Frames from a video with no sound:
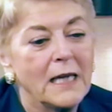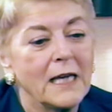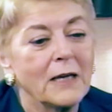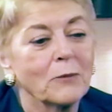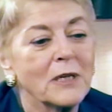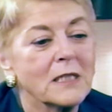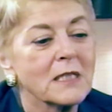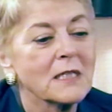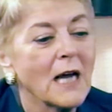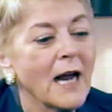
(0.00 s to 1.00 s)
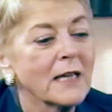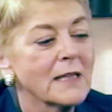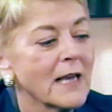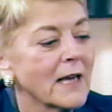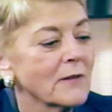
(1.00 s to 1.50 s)
and we
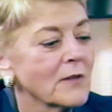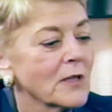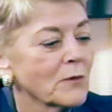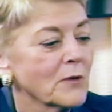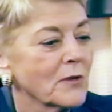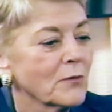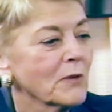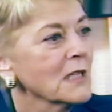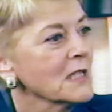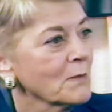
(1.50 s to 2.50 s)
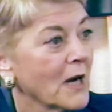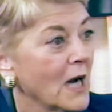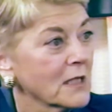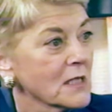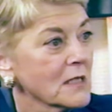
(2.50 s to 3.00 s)
decided that there were three
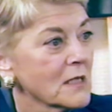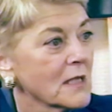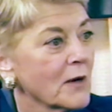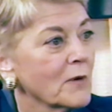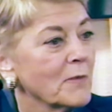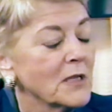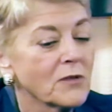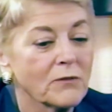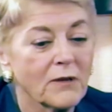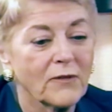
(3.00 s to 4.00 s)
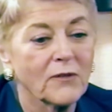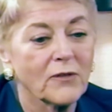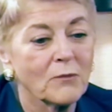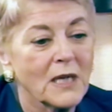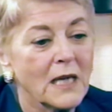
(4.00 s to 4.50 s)
spots that would be terrific
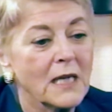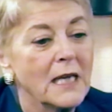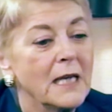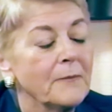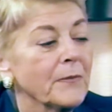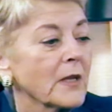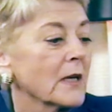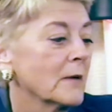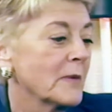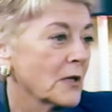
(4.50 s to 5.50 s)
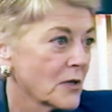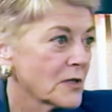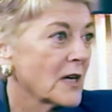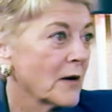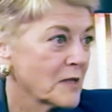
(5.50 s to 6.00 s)
for me. Uh,
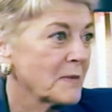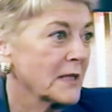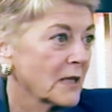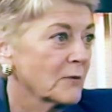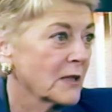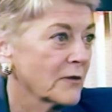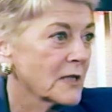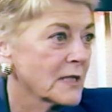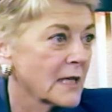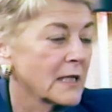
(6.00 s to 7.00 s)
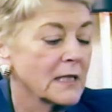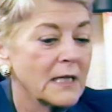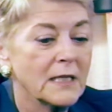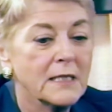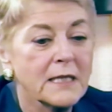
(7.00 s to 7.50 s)
because I was planning on running for the Senate in
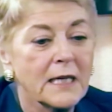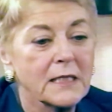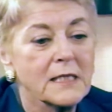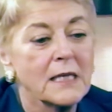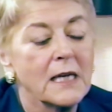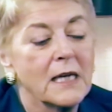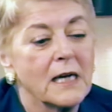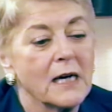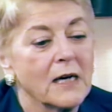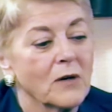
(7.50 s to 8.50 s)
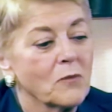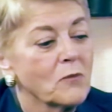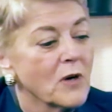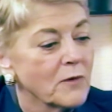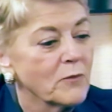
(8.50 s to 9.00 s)
eighty-six, uh,
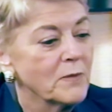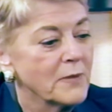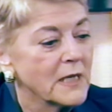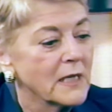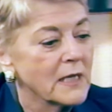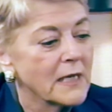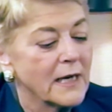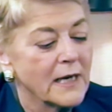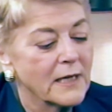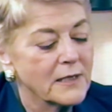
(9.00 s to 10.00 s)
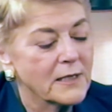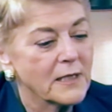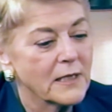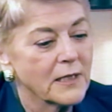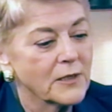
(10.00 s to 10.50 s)
one would be as
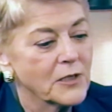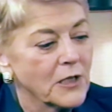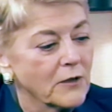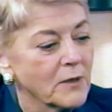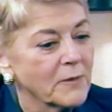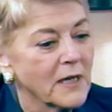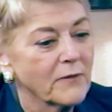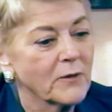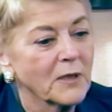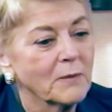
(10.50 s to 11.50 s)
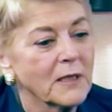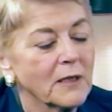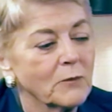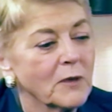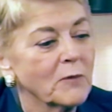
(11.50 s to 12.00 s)
uh, chair of the Platform
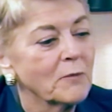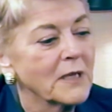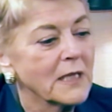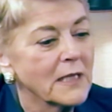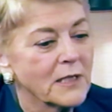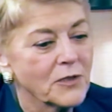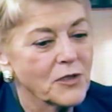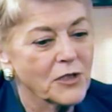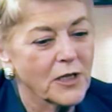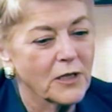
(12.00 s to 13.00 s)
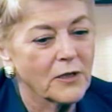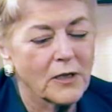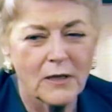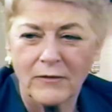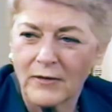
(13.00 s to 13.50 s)
Committee, one would be as chair
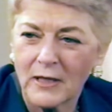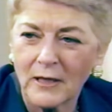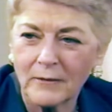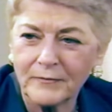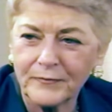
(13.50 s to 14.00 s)
of the